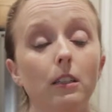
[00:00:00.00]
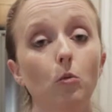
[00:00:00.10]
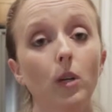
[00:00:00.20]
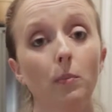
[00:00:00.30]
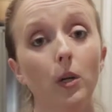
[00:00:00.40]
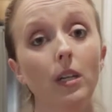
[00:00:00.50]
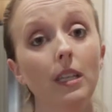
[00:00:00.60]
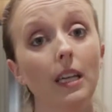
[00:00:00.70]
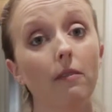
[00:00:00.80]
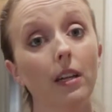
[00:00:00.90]
then you want to put it
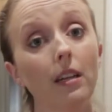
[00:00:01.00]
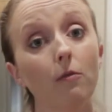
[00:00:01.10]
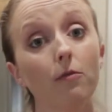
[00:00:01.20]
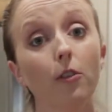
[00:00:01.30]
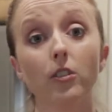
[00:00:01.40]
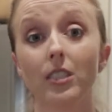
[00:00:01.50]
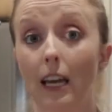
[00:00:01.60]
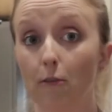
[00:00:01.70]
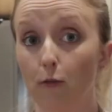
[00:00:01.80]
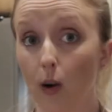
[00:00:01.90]
in the oven first
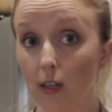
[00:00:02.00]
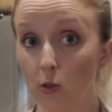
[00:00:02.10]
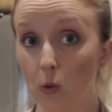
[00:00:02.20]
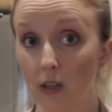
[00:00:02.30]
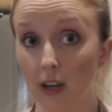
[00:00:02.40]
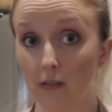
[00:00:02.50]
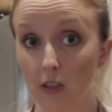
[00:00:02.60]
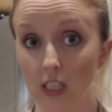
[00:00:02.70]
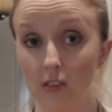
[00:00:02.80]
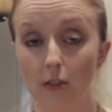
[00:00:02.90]
at 425
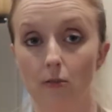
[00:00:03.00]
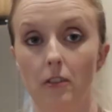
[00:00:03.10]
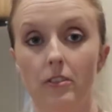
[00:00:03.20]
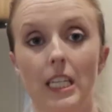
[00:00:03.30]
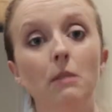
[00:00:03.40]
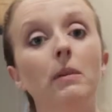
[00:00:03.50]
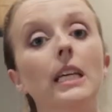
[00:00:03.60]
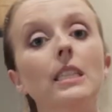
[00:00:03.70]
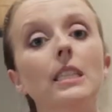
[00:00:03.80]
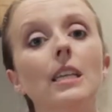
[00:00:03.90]
degrees for 15
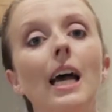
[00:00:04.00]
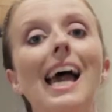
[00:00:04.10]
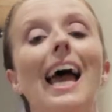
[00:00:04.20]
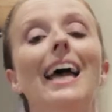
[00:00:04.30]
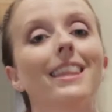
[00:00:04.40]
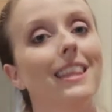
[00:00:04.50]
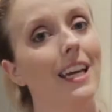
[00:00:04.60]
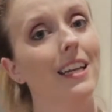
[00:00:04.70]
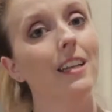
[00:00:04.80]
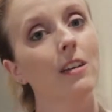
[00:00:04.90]
minutes, and
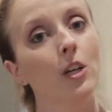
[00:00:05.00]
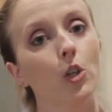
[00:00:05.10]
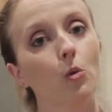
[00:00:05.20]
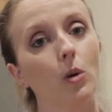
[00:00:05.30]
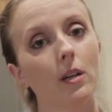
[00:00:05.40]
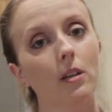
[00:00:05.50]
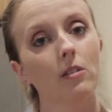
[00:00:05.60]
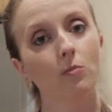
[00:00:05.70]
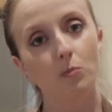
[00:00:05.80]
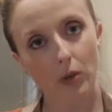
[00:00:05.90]
then you want to
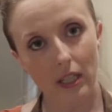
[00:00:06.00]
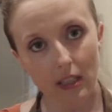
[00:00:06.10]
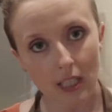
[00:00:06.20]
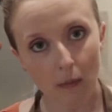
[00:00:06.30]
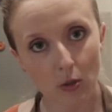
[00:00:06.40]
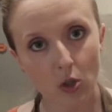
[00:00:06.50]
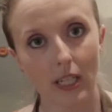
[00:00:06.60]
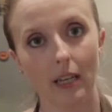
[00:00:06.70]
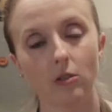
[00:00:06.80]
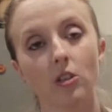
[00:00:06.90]
bring the temperature
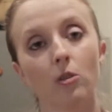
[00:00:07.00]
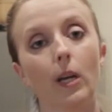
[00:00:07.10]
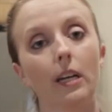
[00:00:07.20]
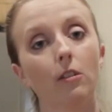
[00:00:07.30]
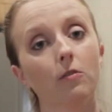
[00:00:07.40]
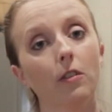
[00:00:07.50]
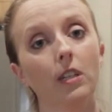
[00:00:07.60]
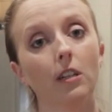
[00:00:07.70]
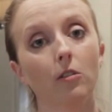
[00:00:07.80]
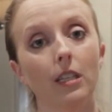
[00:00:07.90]
down to
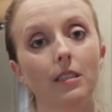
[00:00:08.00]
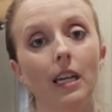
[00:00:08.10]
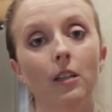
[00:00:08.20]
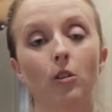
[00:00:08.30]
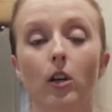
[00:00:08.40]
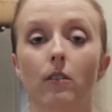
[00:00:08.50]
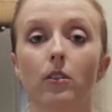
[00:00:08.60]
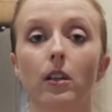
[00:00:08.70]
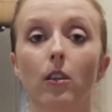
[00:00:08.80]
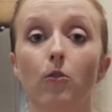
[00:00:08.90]
350 degrees, and you cook it
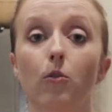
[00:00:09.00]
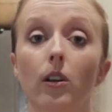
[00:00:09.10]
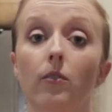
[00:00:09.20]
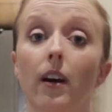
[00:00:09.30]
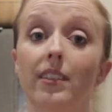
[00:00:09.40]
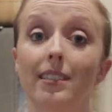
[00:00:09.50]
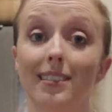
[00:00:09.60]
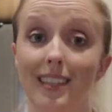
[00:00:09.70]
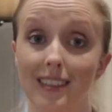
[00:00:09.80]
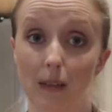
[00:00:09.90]
for another 45 to
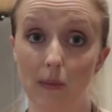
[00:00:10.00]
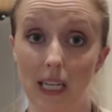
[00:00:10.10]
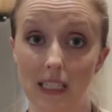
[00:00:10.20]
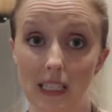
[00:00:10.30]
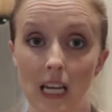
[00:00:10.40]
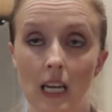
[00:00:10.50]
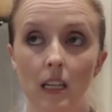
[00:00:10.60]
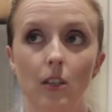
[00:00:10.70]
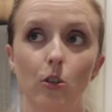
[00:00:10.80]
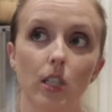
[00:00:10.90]
60 minutes.
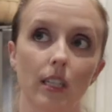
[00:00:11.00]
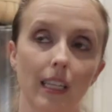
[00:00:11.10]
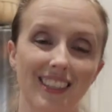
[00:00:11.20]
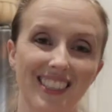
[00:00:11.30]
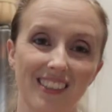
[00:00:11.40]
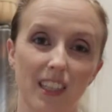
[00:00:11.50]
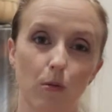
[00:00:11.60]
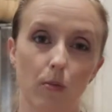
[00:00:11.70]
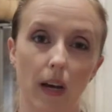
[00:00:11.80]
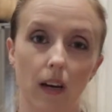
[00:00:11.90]
Usually it takes 60
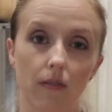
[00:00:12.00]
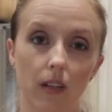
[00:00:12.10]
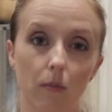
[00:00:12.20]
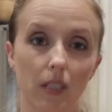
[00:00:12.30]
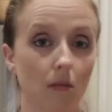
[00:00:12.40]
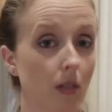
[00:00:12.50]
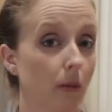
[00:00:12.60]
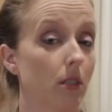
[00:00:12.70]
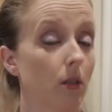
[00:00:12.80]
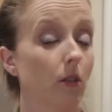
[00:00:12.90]
with my oven, but
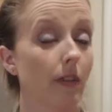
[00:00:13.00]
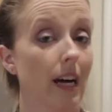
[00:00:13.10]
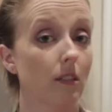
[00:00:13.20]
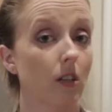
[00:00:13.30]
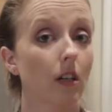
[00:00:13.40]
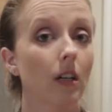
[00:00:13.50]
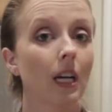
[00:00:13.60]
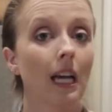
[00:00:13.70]
sometimes it's a little faster.